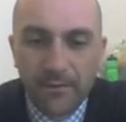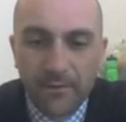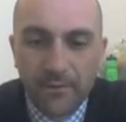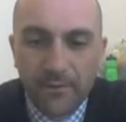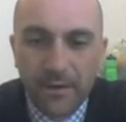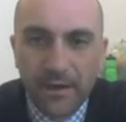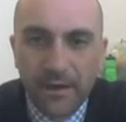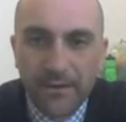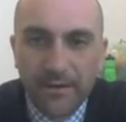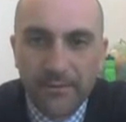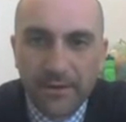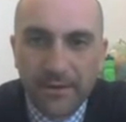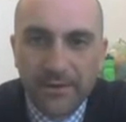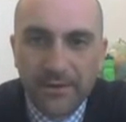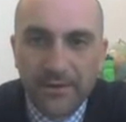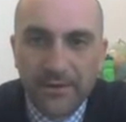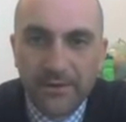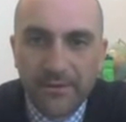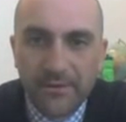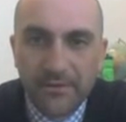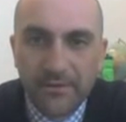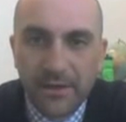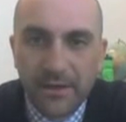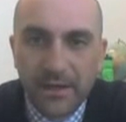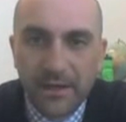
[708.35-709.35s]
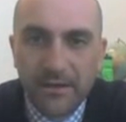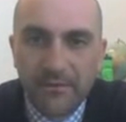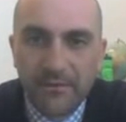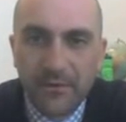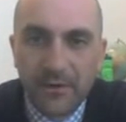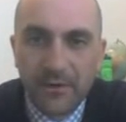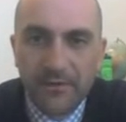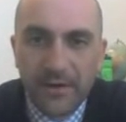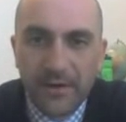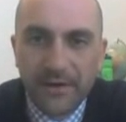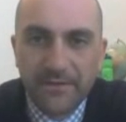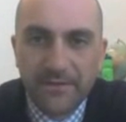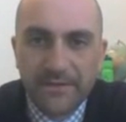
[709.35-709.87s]
1, 1, 2, 3,
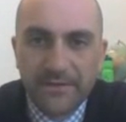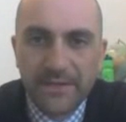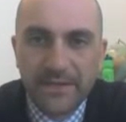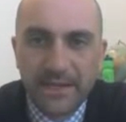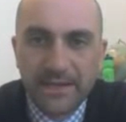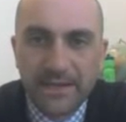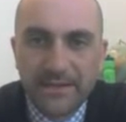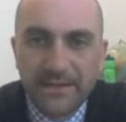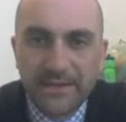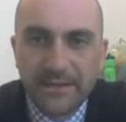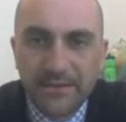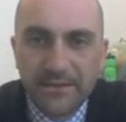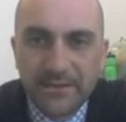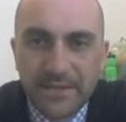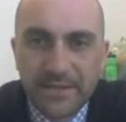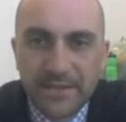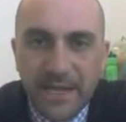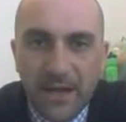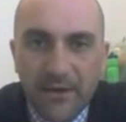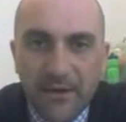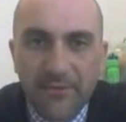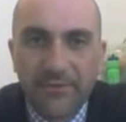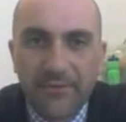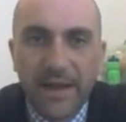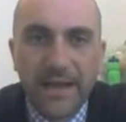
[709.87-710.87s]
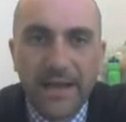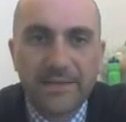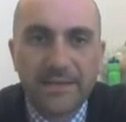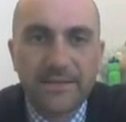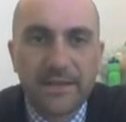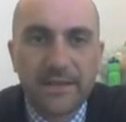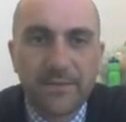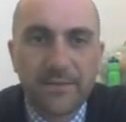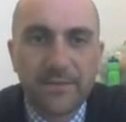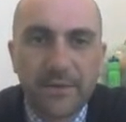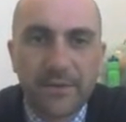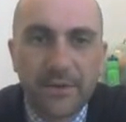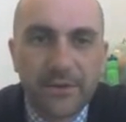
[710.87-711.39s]
4, 5, 6, and you'll see how fast
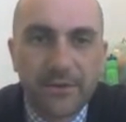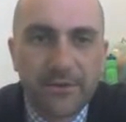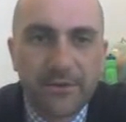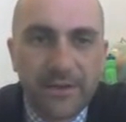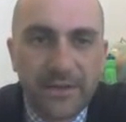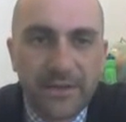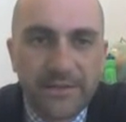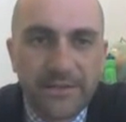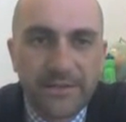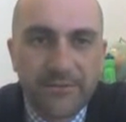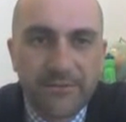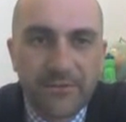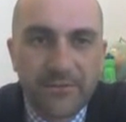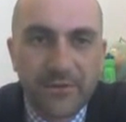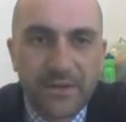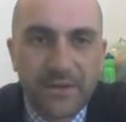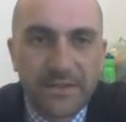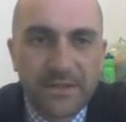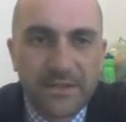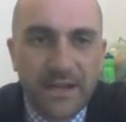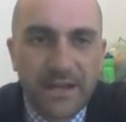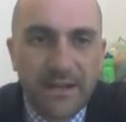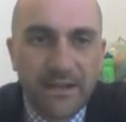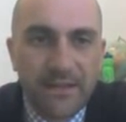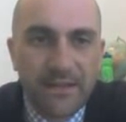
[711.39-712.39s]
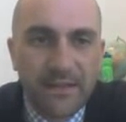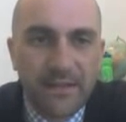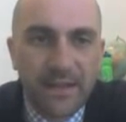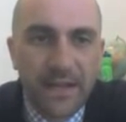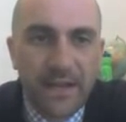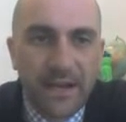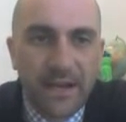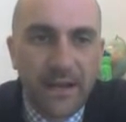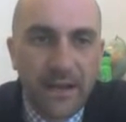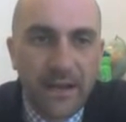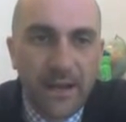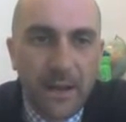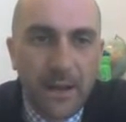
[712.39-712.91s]
the computer is for this kind of
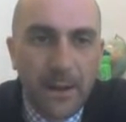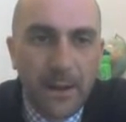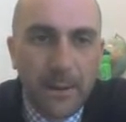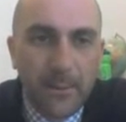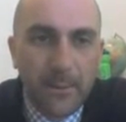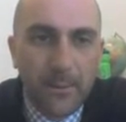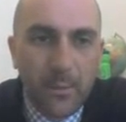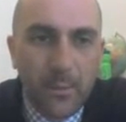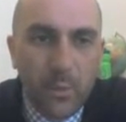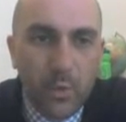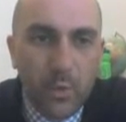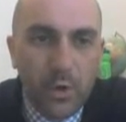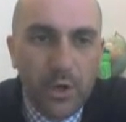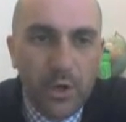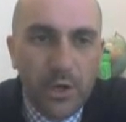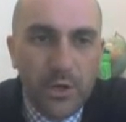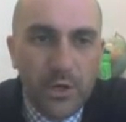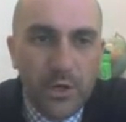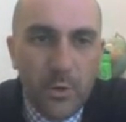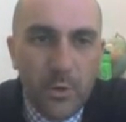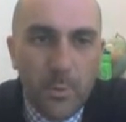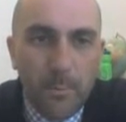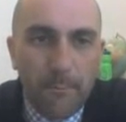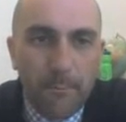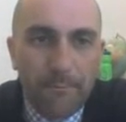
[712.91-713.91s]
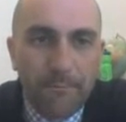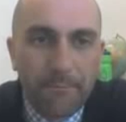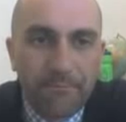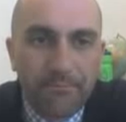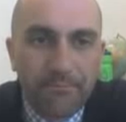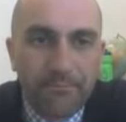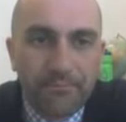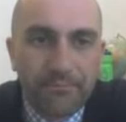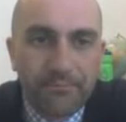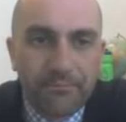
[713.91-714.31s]
thing. Boom.